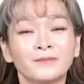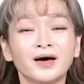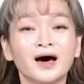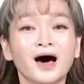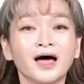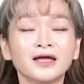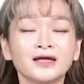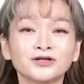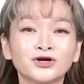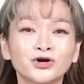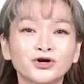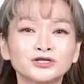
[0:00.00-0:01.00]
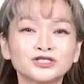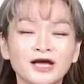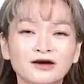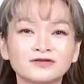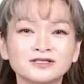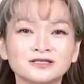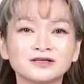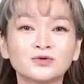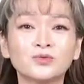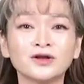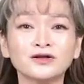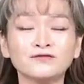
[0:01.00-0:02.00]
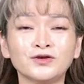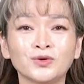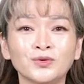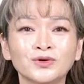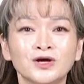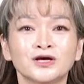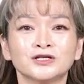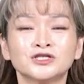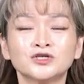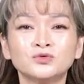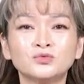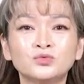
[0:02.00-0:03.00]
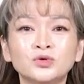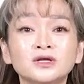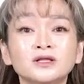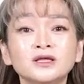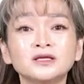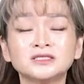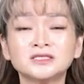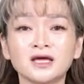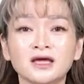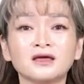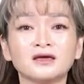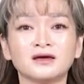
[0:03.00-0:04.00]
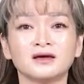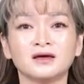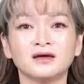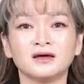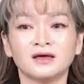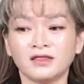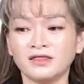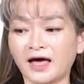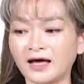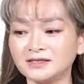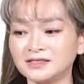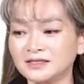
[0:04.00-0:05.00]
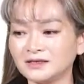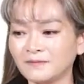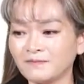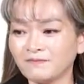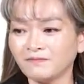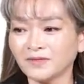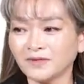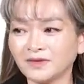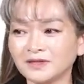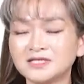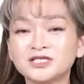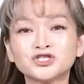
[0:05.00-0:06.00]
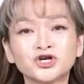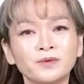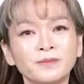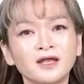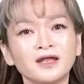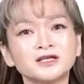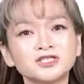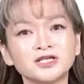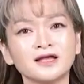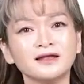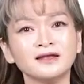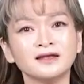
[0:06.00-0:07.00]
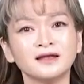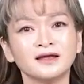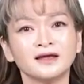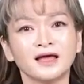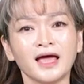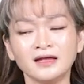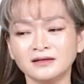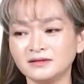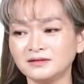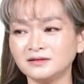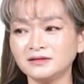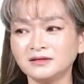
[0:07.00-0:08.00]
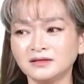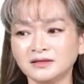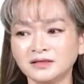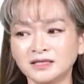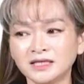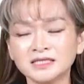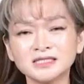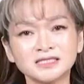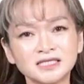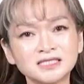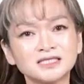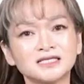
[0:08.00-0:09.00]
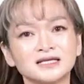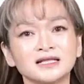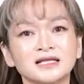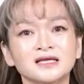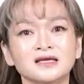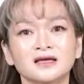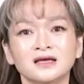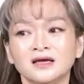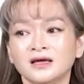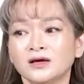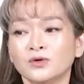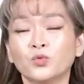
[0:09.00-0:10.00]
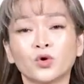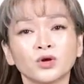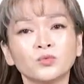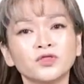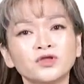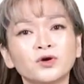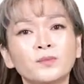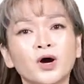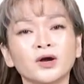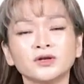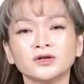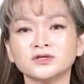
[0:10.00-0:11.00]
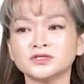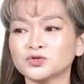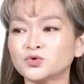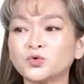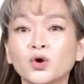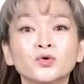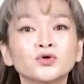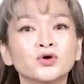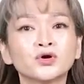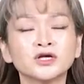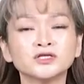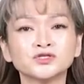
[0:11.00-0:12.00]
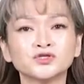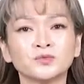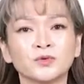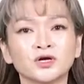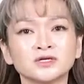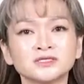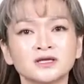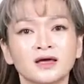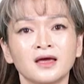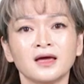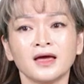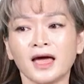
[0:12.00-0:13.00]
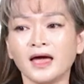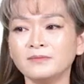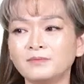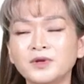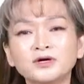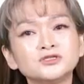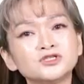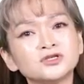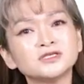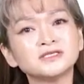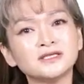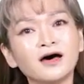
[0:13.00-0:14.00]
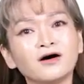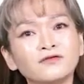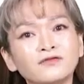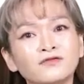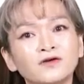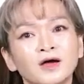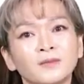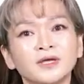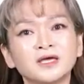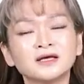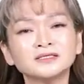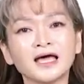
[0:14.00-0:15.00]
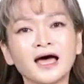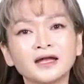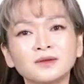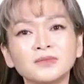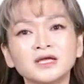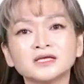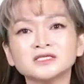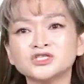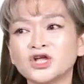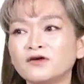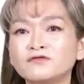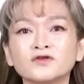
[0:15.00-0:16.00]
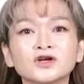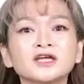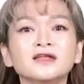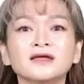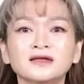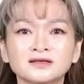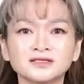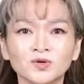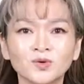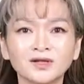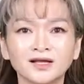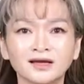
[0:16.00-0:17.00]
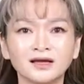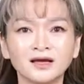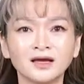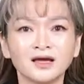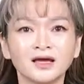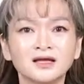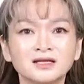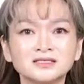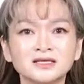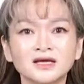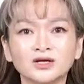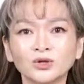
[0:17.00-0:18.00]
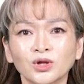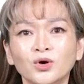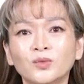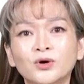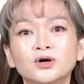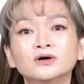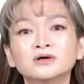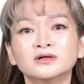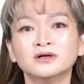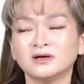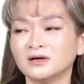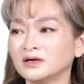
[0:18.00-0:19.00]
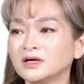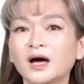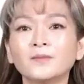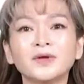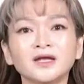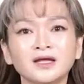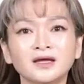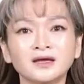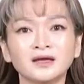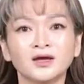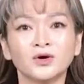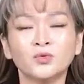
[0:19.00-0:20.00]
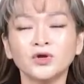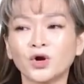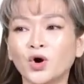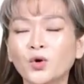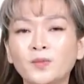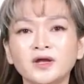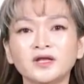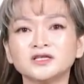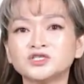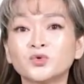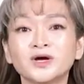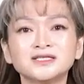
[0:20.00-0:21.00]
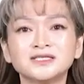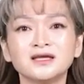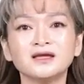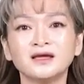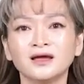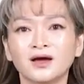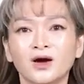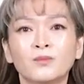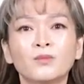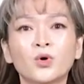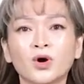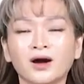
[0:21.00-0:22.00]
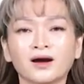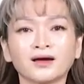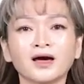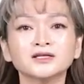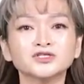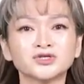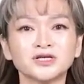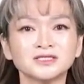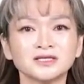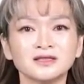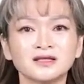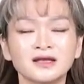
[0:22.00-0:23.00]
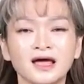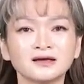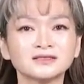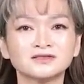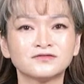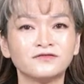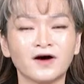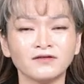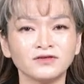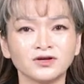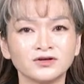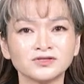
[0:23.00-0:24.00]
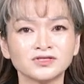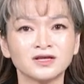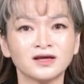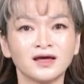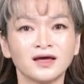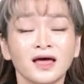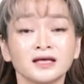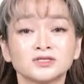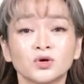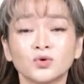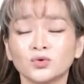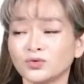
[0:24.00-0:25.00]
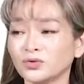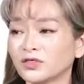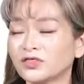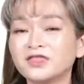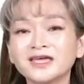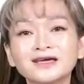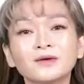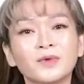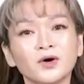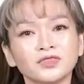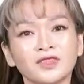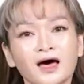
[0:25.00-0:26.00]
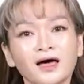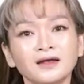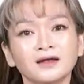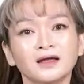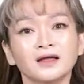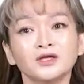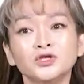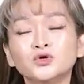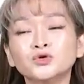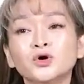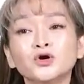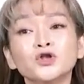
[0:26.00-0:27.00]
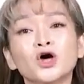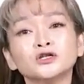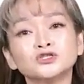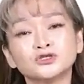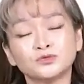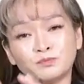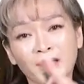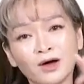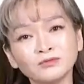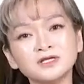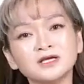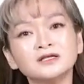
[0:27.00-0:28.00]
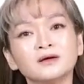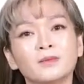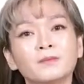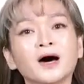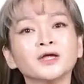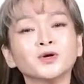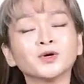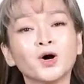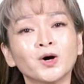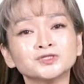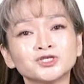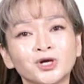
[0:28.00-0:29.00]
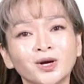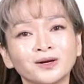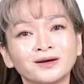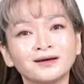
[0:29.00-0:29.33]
But I encourage every single one of you to really take that determination and consistently work with your partners, grow your consumers, and build yourself. Because Atomy is not for Canadians only. It is a global company. We are opening 20 more countries in the next 5 years. So think about that. You are not bounded by your culture.